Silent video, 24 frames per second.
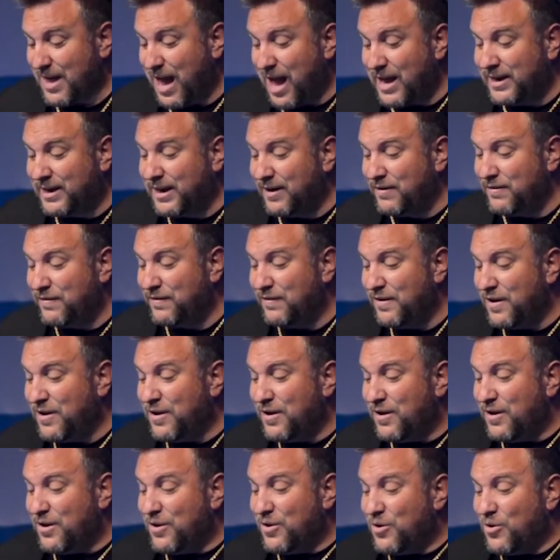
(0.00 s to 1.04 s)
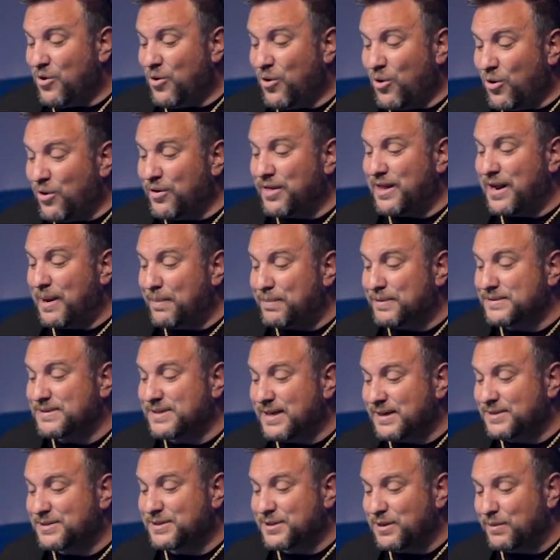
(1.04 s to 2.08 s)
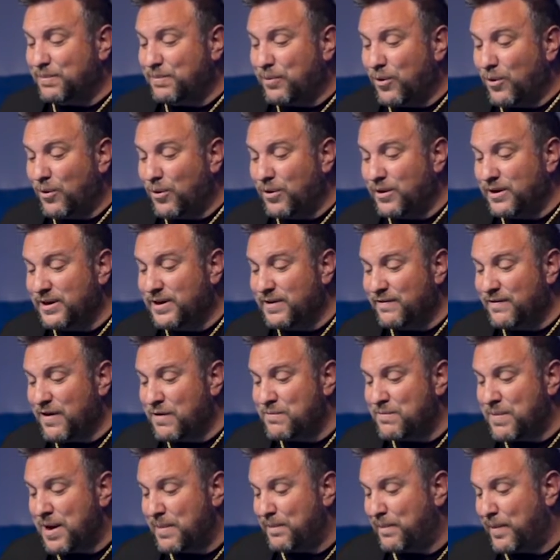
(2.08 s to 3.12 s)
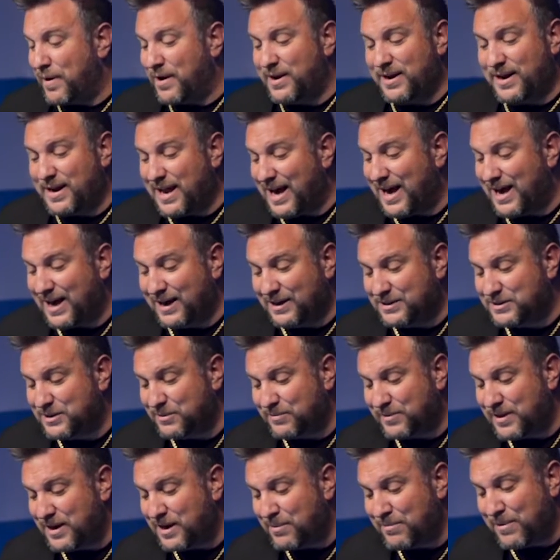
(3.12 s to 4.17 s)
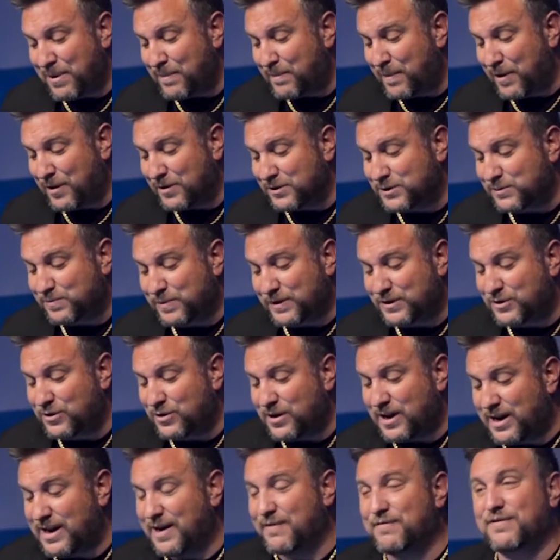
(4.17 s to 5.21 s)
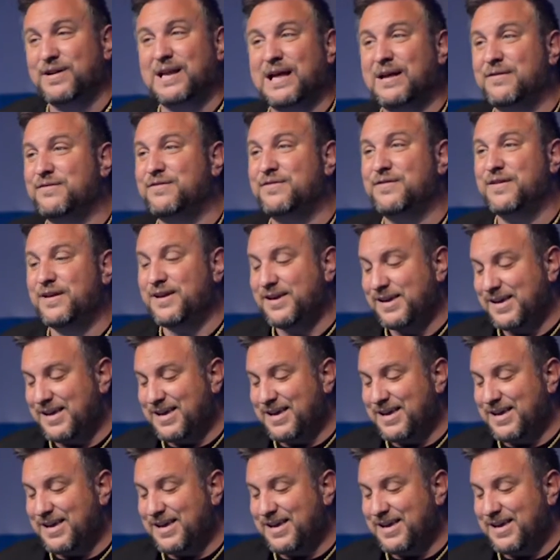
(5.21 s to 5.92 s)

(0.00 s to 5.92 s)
I give all that I possess to the poor and give over my body to hardship that I may boast but do not have love.